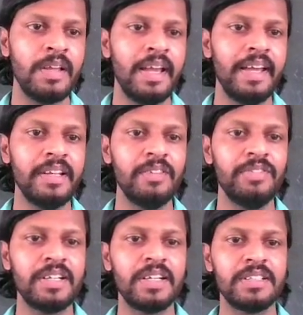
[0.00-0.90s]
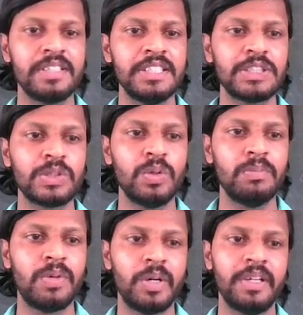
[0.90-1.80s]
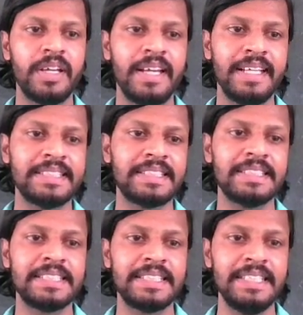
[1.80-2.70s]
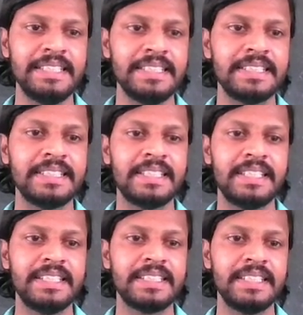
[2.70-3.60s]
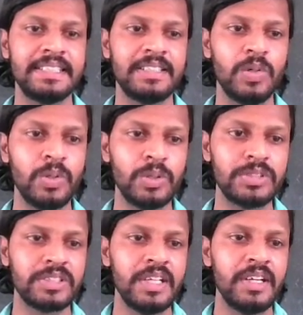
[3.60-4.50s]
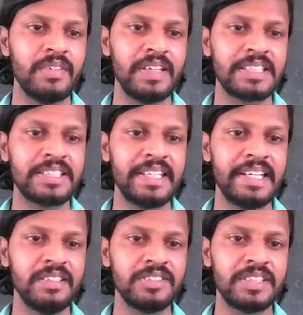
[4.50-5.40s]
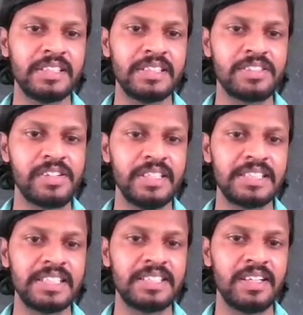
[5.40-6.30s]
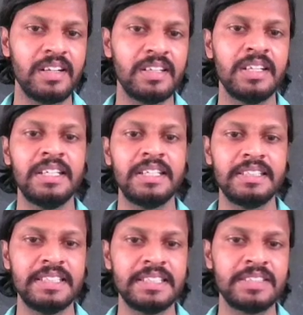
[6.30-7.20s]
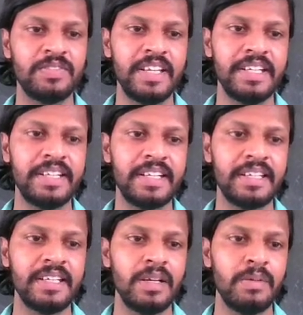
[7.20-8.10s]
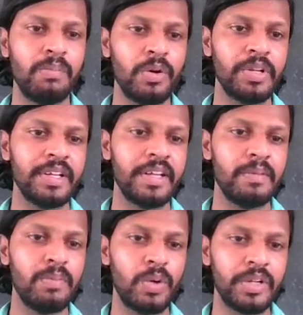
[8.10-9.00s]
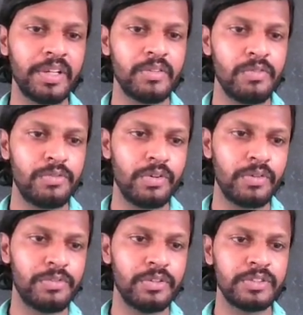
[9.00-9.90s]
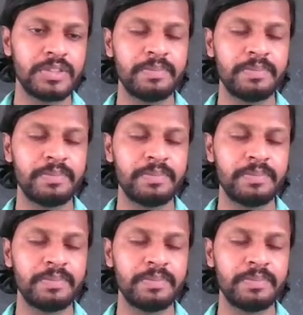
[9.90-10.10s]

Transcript: And every country schoolboy has seen her in the wood where she lives in the trees till this very day, boring and boring for food.